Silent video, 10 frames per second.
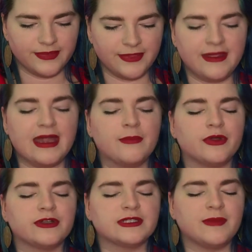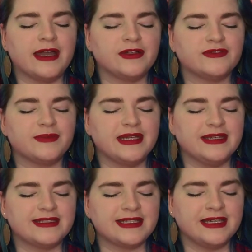The Emperor smiled from
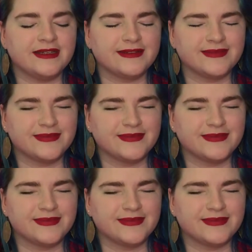ear to ear.